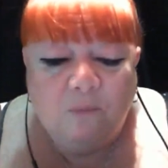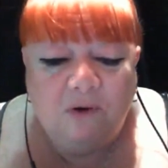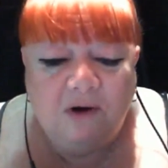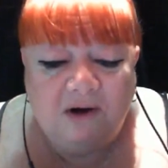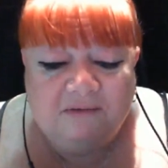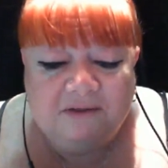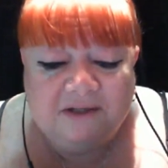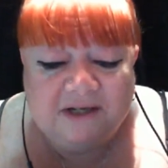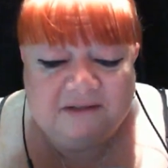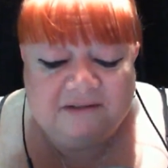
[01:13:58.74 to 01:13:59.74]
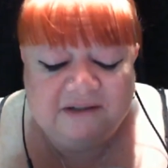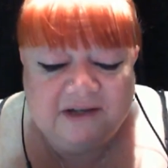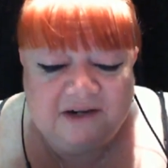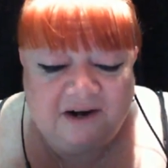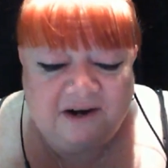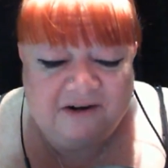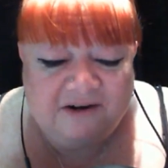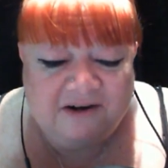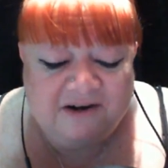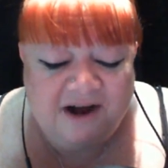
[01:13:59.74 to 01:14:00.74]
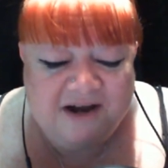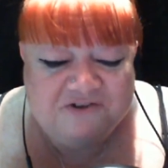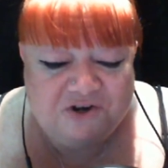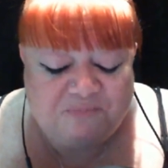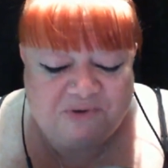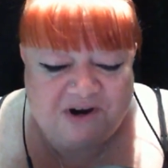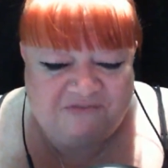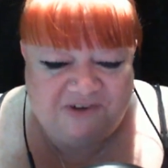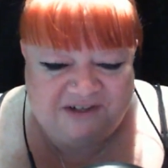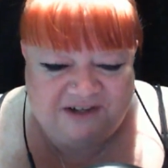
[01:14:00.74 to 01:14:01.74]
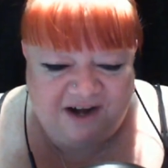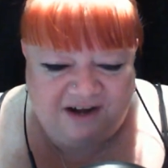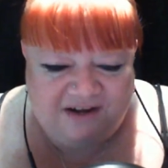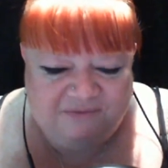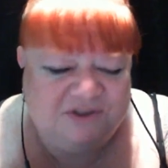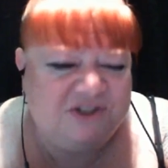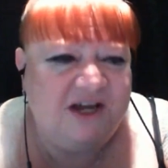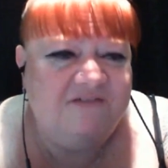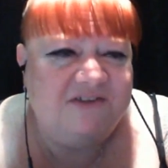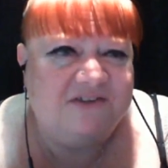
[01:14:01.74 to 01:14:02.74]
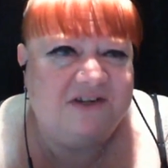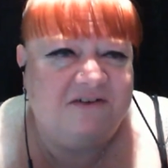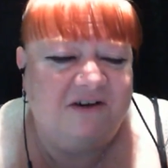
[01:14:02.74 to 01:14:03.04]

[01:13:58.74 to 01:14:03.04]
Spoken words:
Well, look at our hydro prophet guy, which I haven't seen